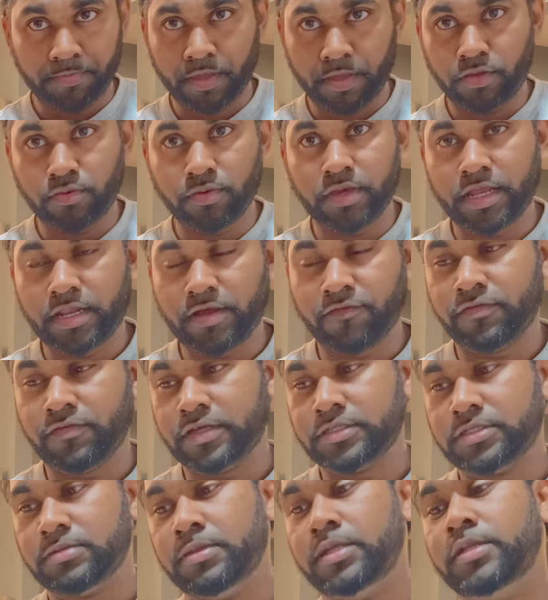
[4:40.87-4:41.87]
and you get a
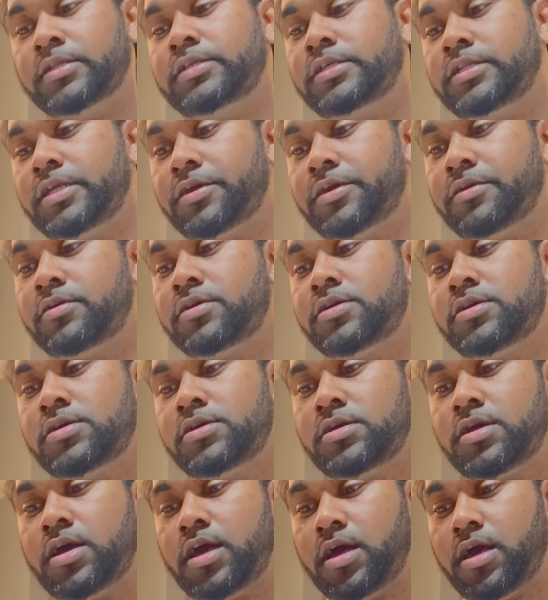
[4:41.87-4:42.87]
flexibility there.
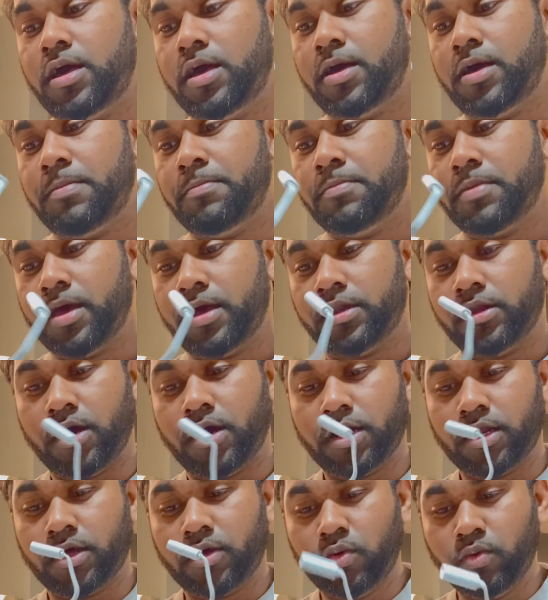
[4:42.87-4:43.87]
And
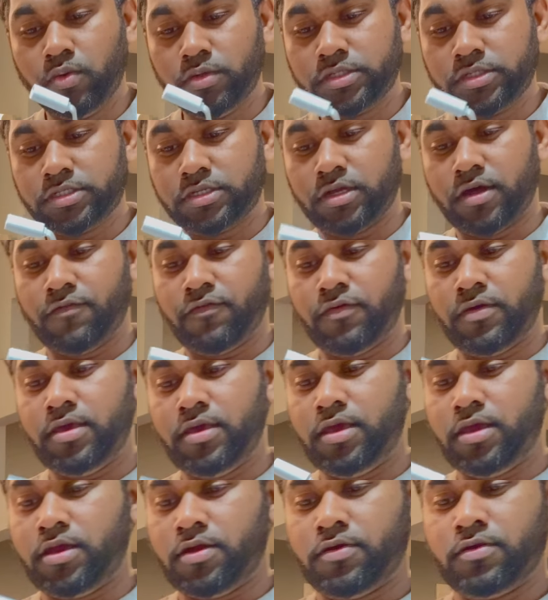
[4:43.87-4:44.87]
other cool stuff
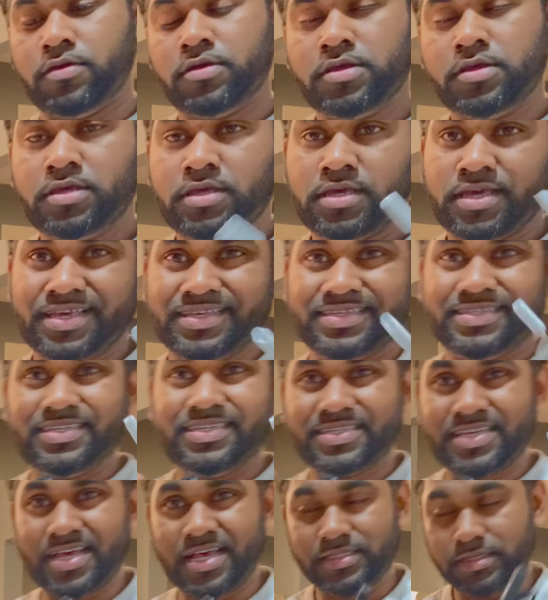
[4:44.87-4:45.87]
here is
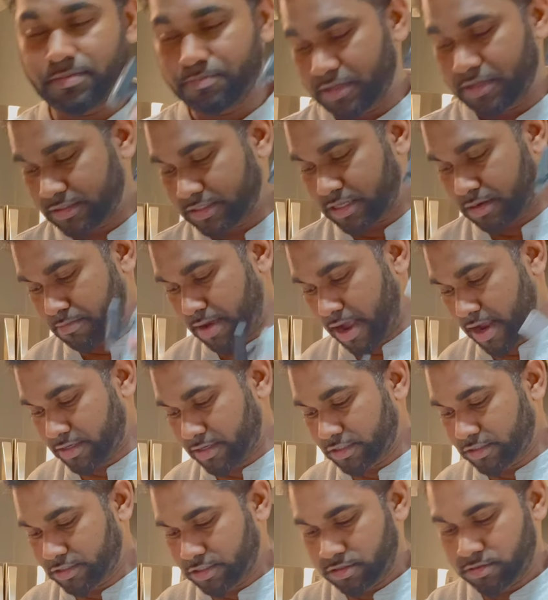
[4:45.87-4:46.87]
this has a built-in
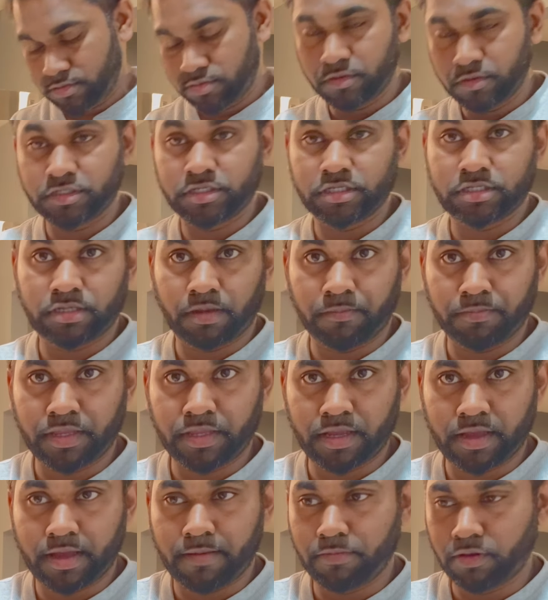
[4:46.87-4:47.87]
magnet, which is
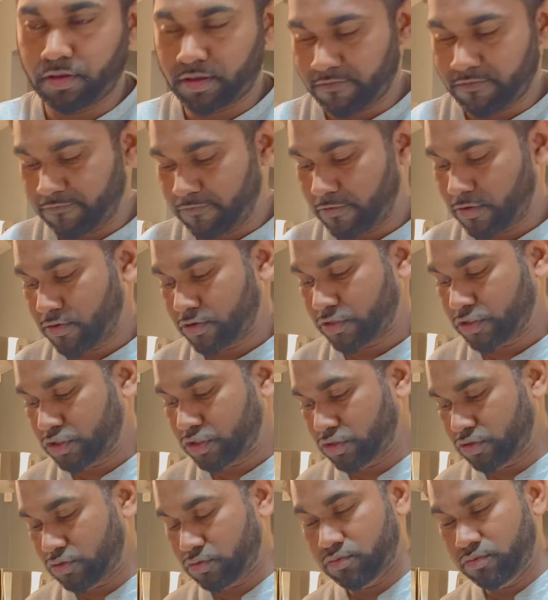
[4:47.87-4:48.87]
something I'm looking forward
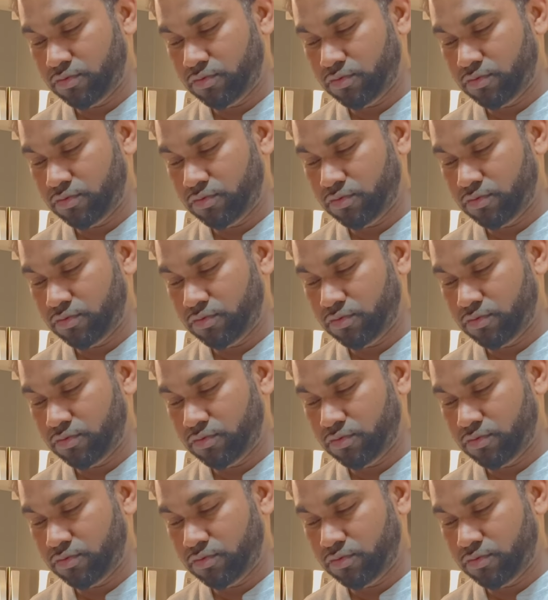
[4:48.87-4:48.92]
to.